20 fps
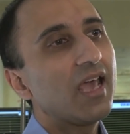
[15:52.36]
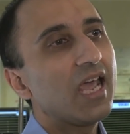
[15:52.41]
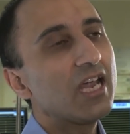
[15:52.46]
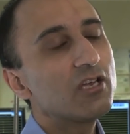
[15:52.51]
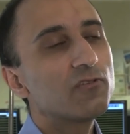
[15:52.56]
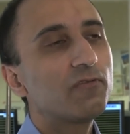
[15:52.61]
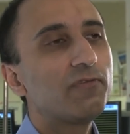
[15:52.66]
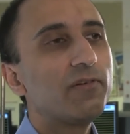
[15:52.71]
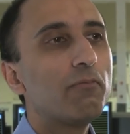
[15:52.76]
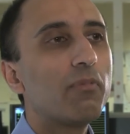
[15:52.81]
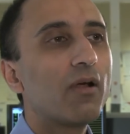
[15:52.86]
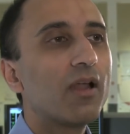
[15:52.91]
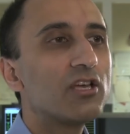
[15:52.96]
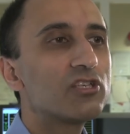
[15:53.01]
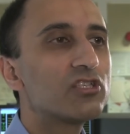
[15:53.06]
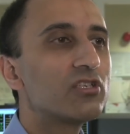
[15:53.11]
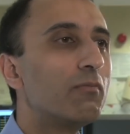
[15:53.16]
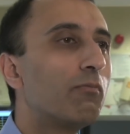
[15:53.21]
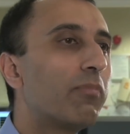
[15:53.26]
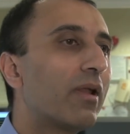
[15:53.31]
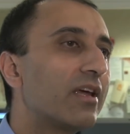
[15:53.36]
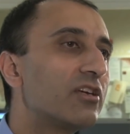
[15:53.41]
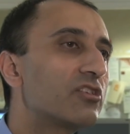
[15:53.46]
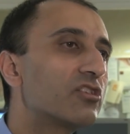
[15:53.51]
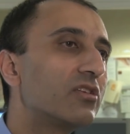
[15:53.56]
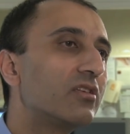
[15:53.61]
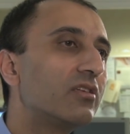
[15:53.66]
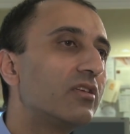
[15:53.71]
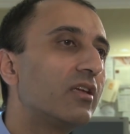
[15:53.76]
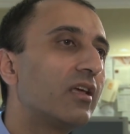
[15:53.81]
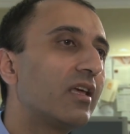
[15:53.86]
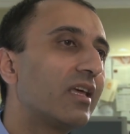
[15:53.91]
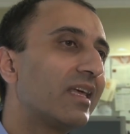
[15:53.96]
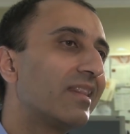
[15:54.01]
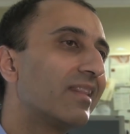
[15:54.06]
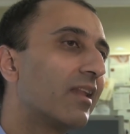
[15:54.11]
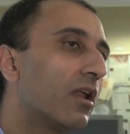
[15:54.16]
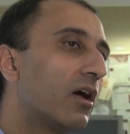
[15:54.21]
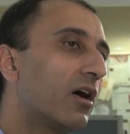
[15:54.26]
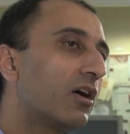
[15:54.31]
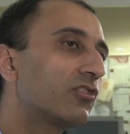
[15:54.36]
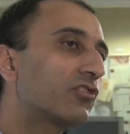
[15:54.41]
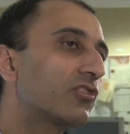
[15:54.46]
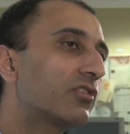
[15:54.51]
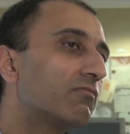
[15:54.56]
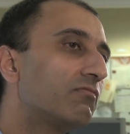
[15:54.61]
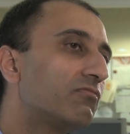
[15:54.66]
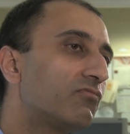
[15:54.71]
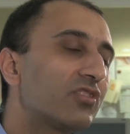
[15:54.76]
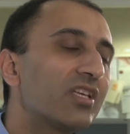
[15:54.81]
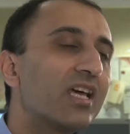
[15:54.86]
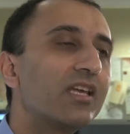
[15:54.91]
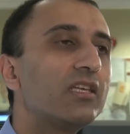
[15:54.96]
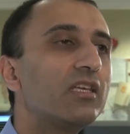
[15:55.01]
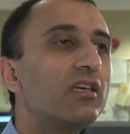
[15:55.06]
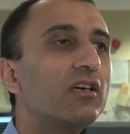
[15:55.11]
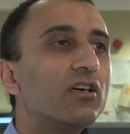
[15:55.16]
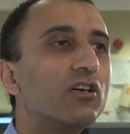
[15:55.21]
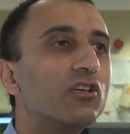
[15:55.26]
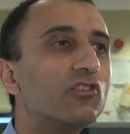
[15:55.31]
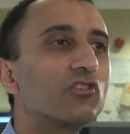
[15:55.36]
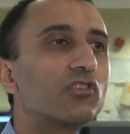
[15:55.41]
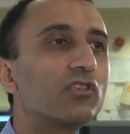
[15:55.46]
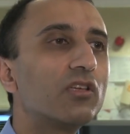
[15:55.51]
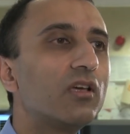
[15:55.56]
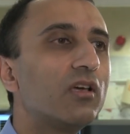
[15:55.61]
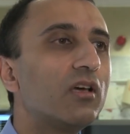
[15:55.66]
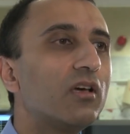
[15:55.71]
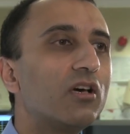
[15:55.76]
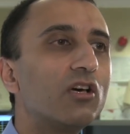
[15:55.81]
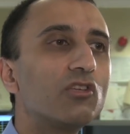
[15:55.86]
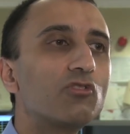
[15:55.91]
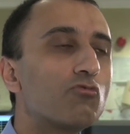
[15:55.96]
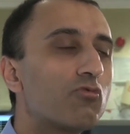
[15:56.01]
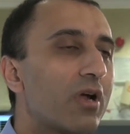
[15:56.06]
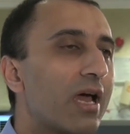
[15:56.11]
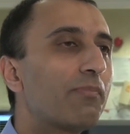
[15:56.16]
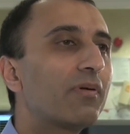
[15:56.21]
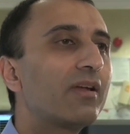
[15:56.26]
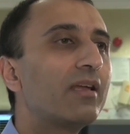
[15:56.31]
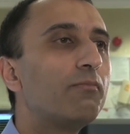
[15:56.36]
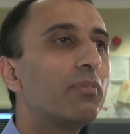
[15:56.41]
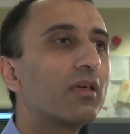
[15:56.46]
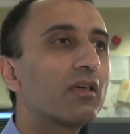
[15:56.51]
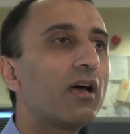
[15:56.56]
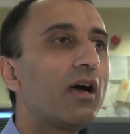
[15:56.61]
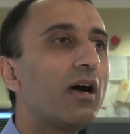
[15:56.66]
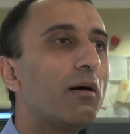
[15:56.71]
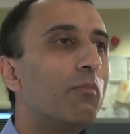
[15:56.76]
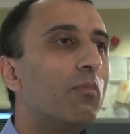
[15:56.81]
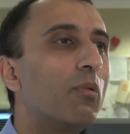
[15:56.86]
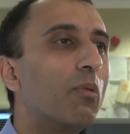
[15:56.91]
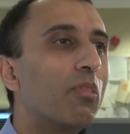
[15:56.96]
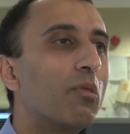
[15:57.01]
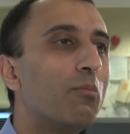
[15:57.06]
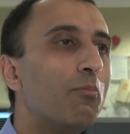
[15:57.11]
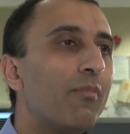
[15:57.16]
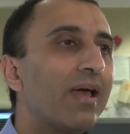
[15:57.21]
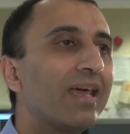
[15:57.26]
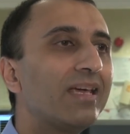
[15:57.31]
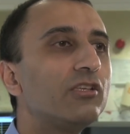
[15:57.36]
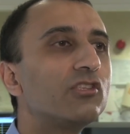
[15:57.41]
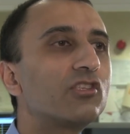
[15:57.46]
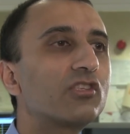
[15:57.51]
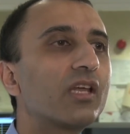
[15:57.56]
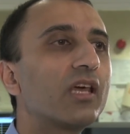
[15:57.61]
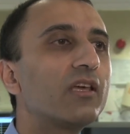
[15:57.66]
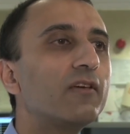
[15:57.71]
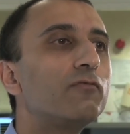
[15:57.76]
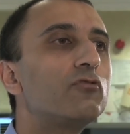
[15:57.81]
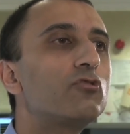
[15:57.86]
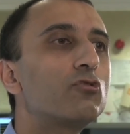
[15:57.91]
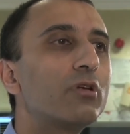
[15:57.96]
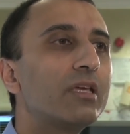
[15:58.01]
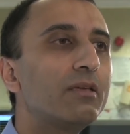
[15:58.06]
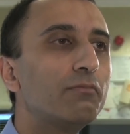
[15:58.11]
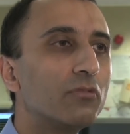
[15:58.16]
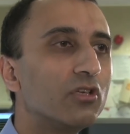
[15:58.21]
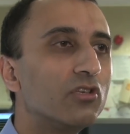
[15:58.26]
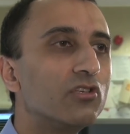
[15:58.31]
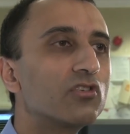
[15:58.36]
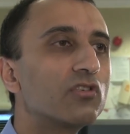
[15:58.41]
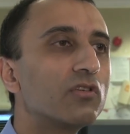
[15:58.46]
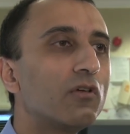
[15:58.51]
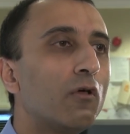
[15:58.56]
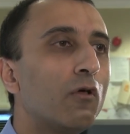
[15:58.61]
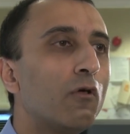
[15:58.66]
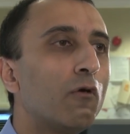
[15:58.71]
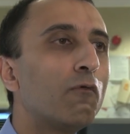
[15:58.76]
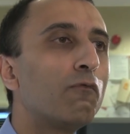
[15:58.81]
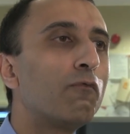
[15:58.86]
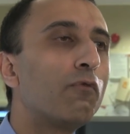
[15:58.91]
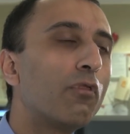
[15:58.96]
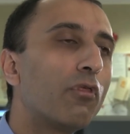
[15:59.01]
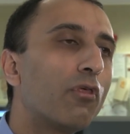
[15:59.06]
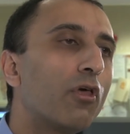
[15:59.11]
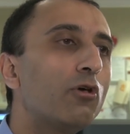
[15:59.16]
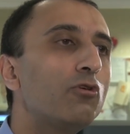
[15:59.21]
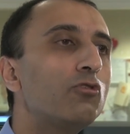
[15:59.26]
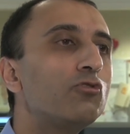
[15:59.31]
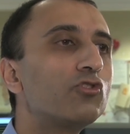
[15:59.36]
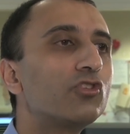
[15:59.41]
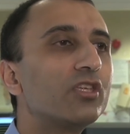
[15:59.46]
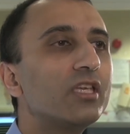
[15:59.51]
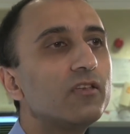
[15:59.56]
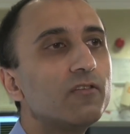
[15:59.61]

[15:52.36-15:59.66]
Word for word: atrial fibrillation ablation in the last 10 years has rapidly become the mainstay of treatment for those